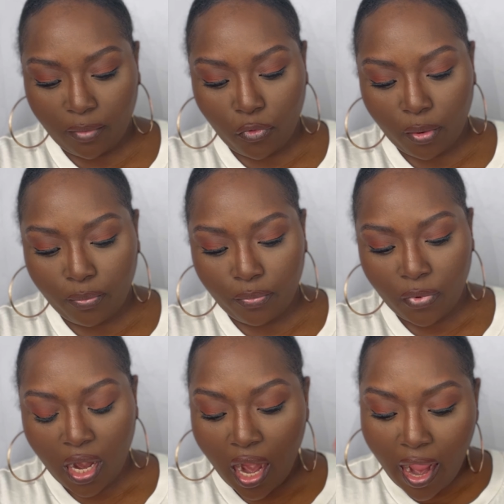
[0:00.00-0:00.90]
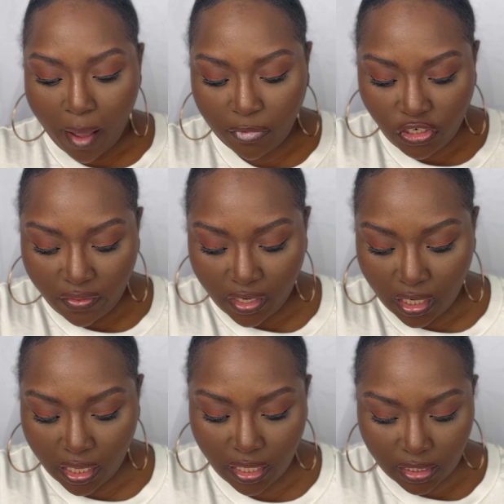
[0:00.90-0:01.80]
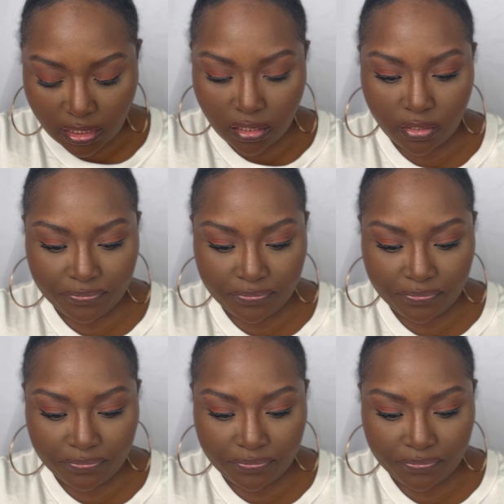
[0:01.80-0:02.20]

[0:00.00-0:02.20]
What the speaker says: more, I'm gonna try the NYX.